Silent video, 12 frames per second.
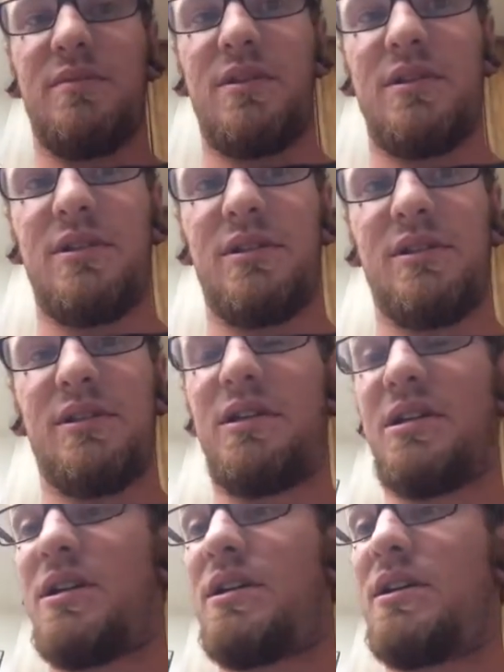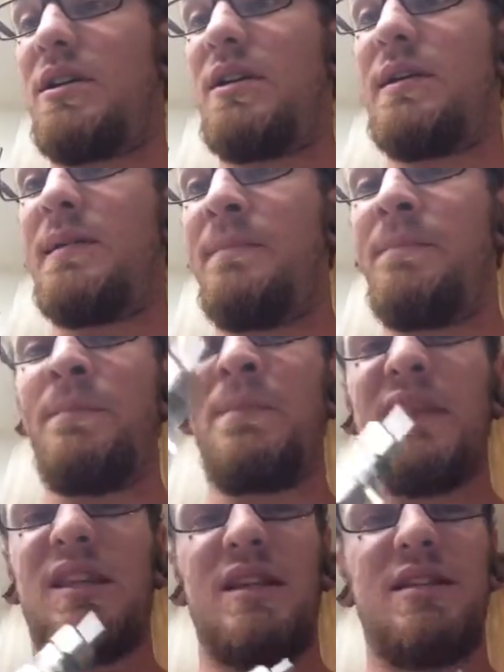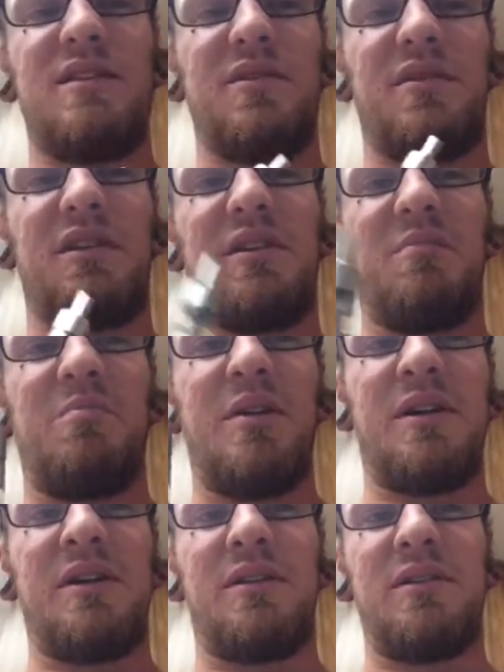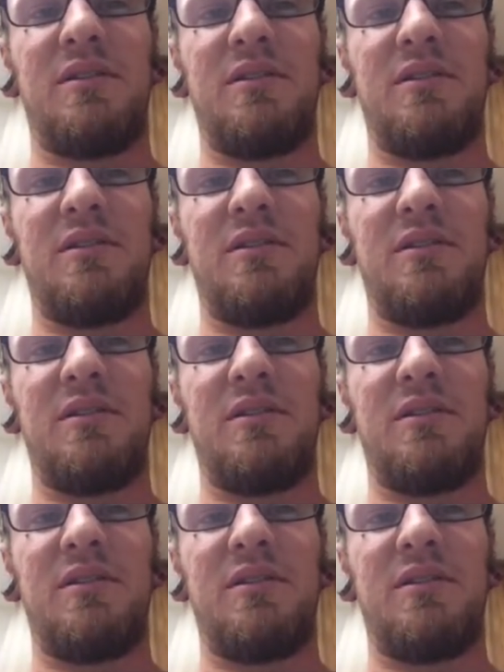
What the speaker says: It just tasted really burnt.